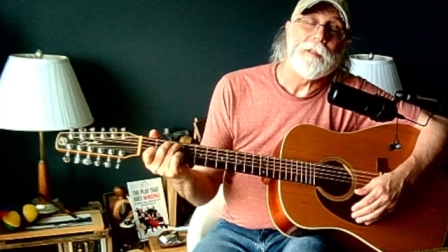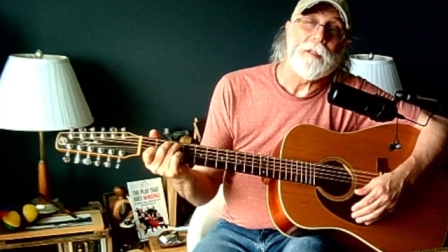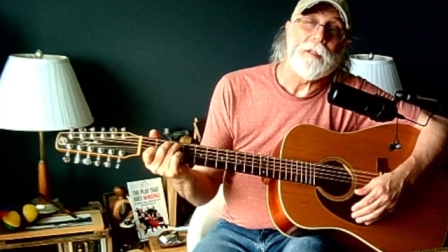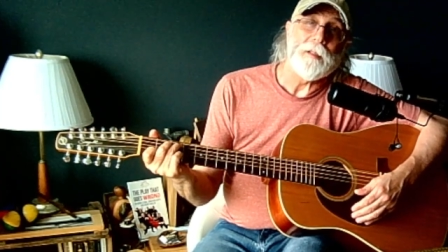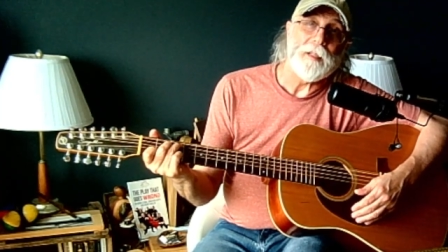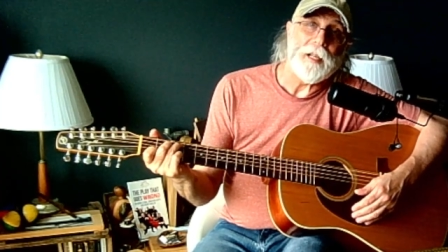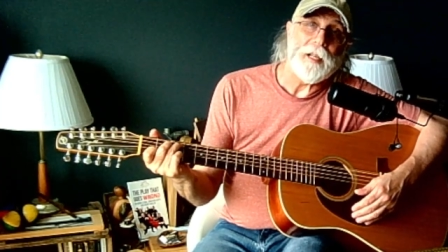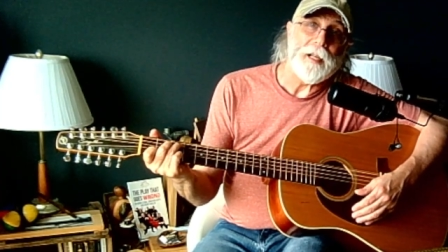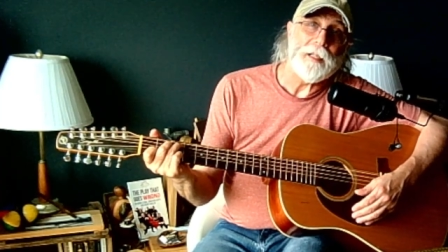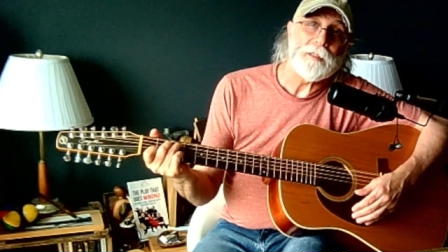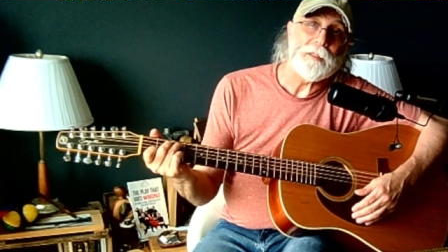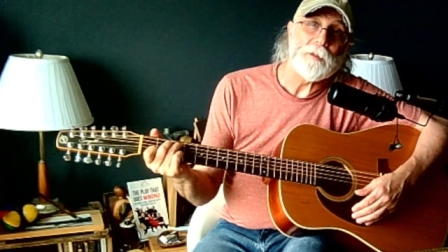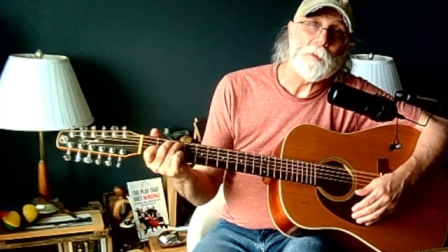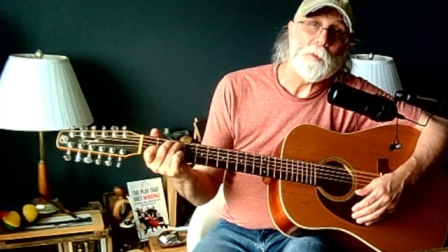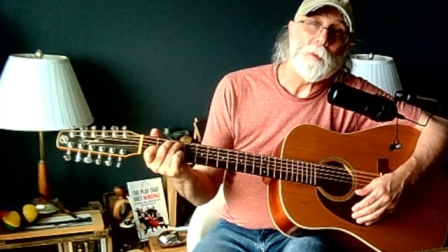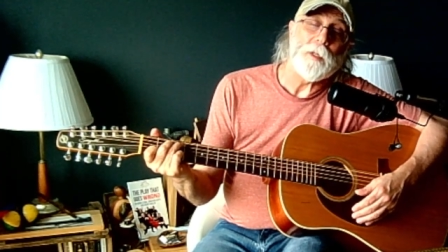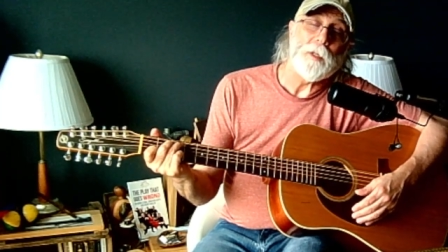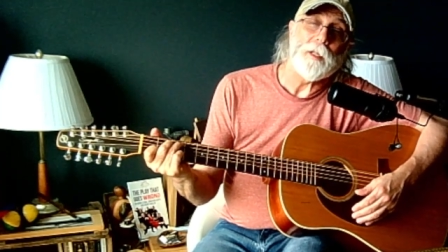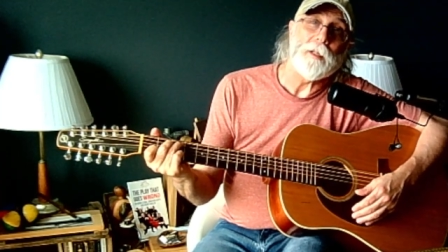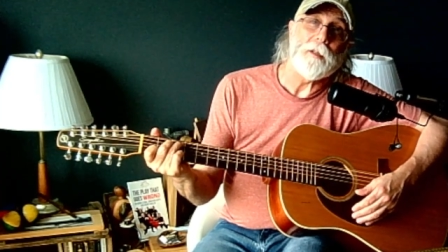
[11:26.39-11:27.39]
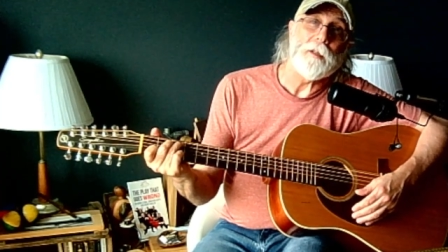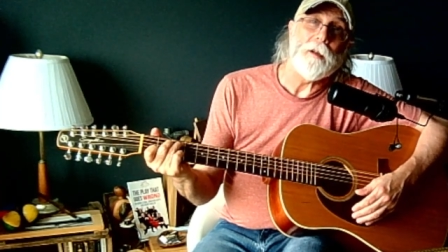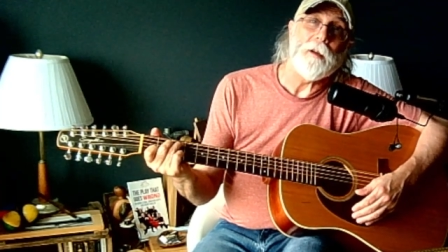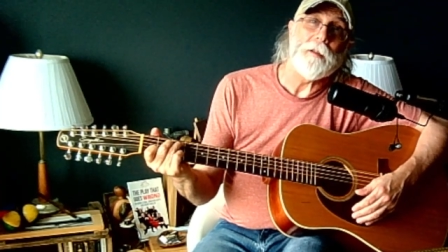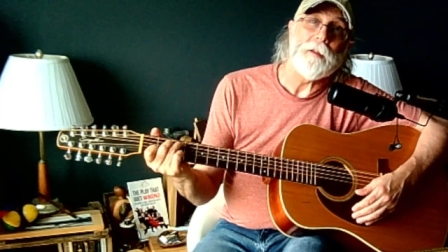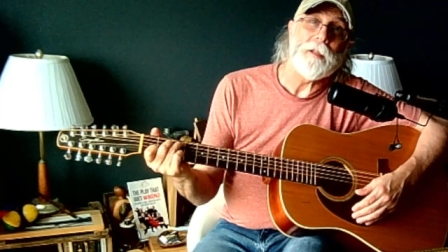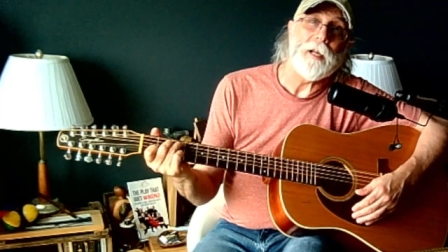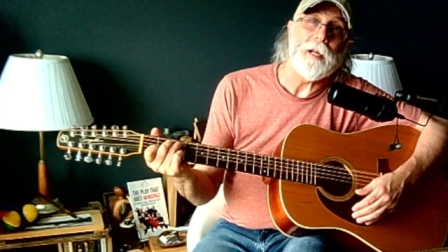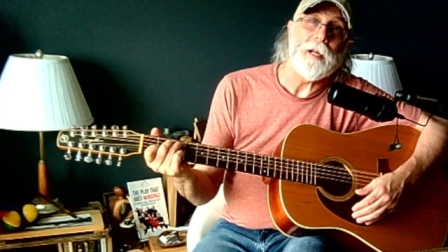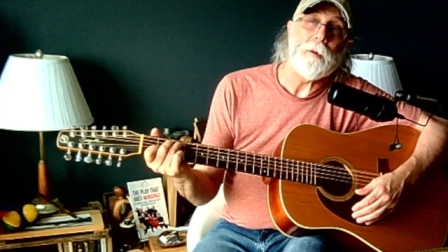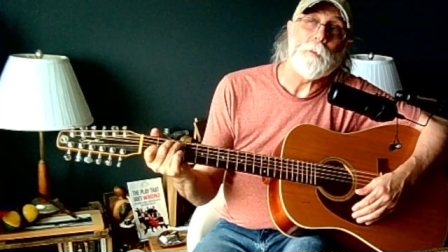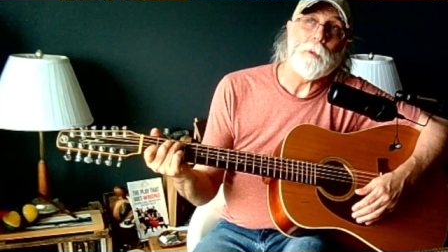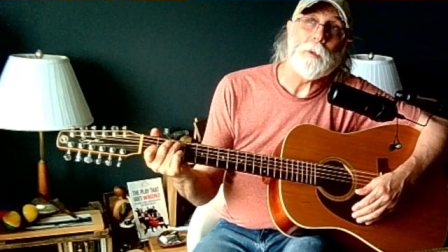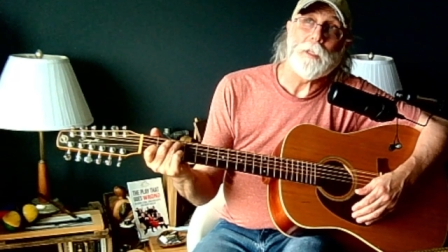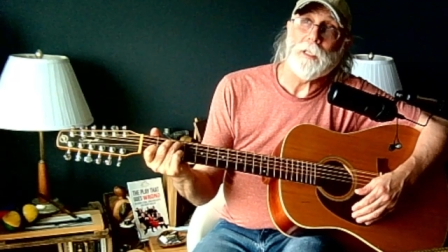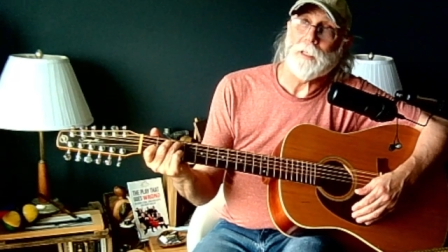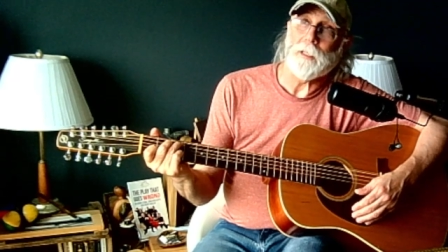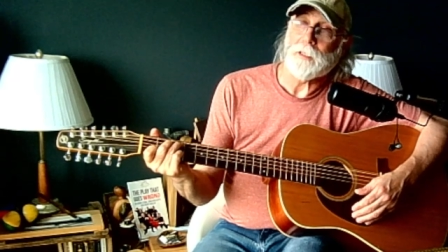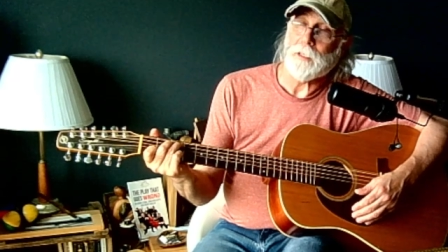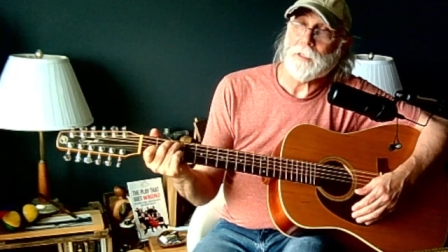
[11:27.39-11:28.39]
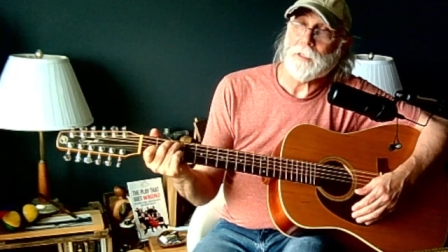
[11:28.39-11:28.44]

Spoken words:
And that's when I got that one, as I